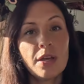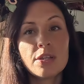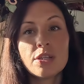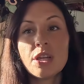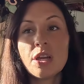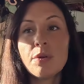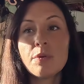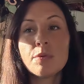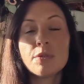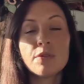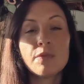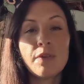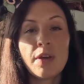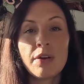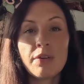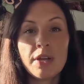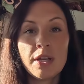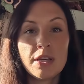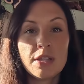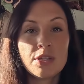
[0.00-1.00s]
So it was a
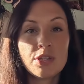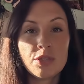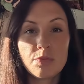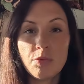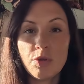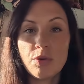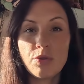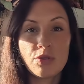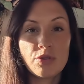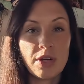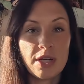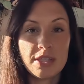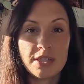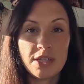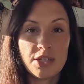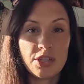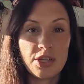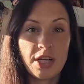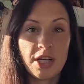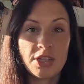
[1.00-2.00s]
very smooth
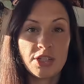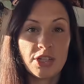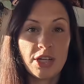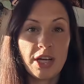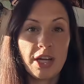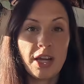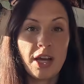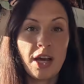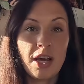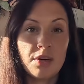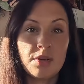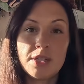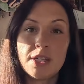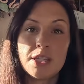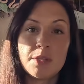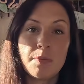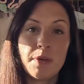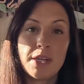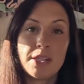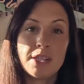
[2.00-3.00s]
transition actually. I was
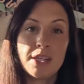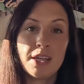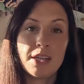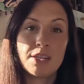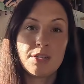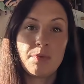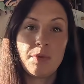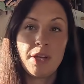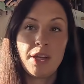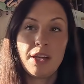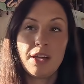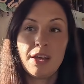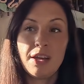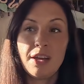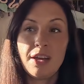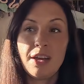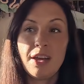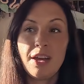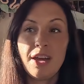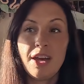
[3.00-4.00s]
expecting it to be
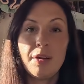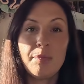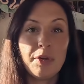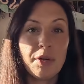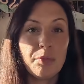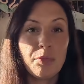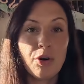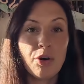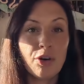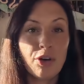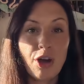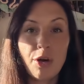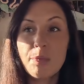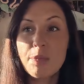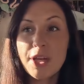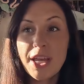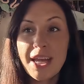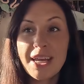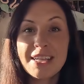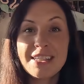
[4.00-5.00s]
a bit more
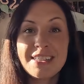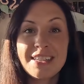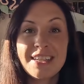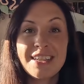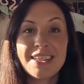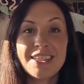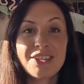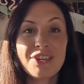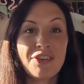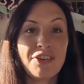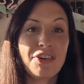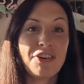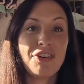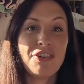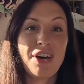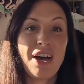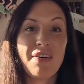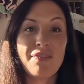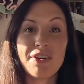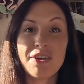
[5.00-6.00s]
complicated
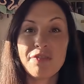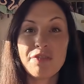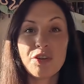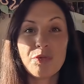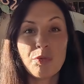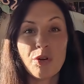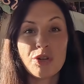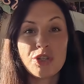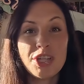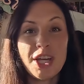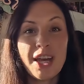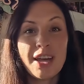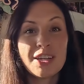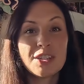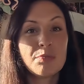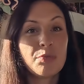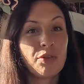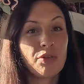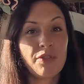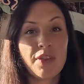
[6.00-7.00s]
or having a few more
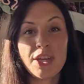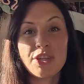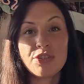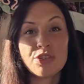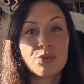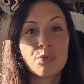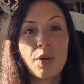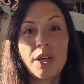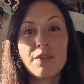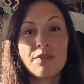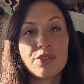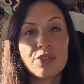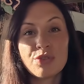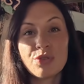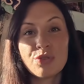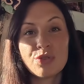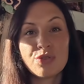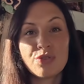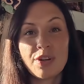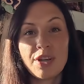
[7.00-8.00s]
checks, but they just waved us
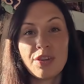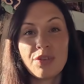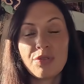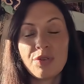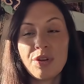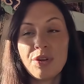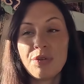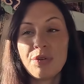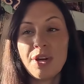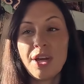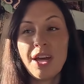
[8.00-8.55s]
all straight through